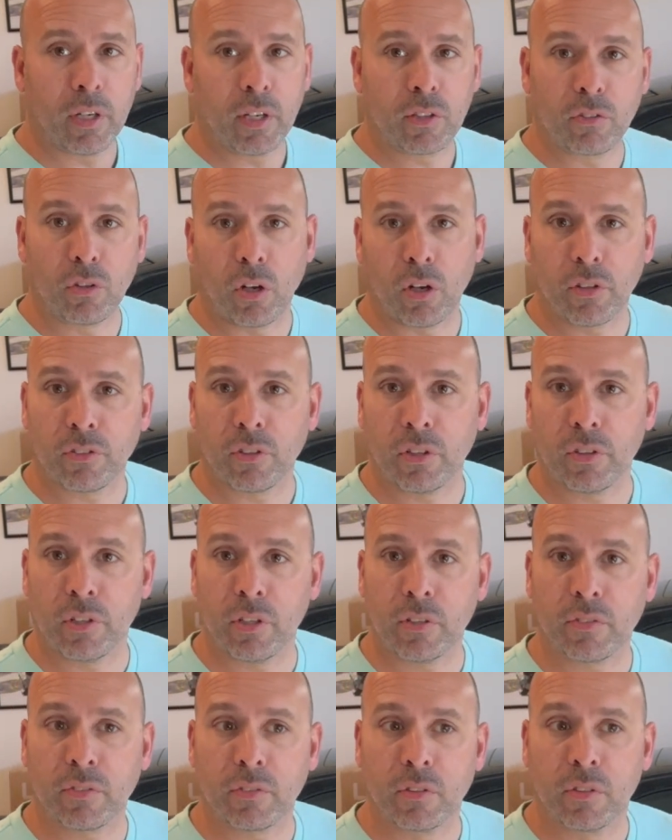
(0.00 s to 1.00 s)
exhaust on
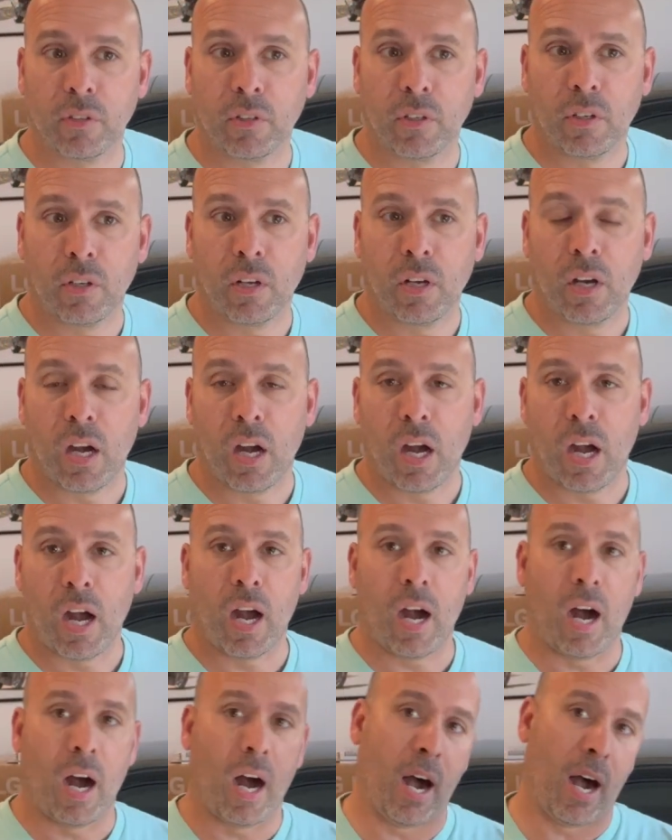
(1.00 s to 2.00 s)
this,
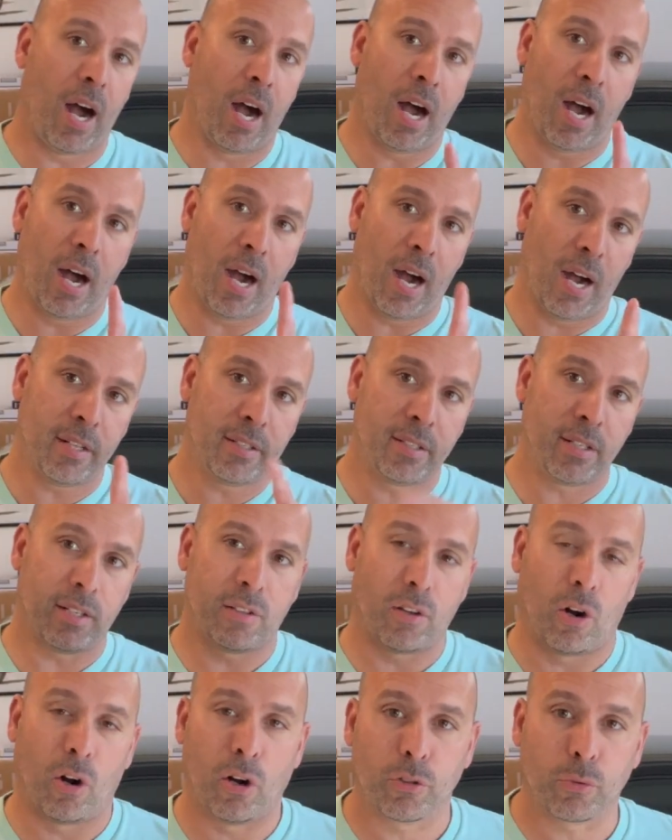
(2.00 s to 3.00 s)
I did it
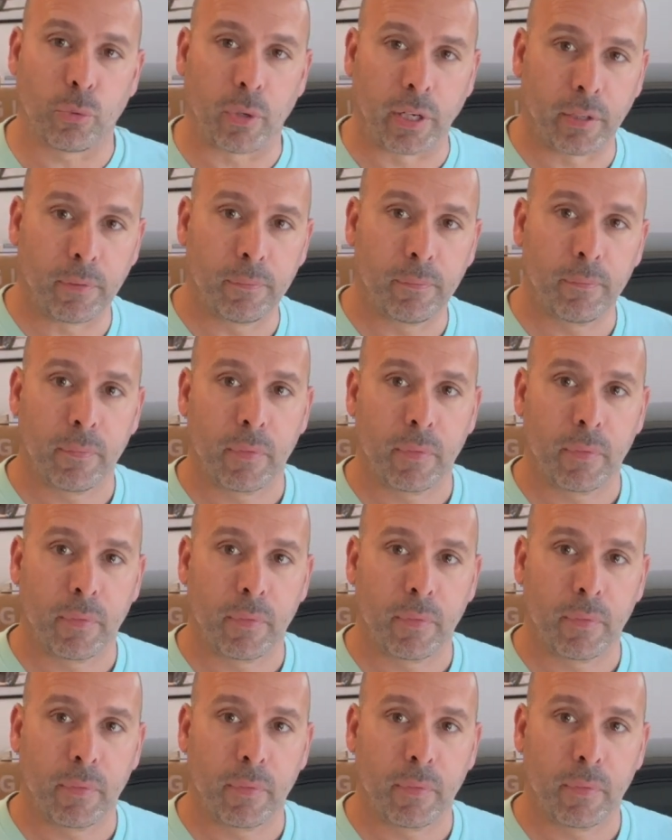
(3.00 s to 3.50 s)
the hard way.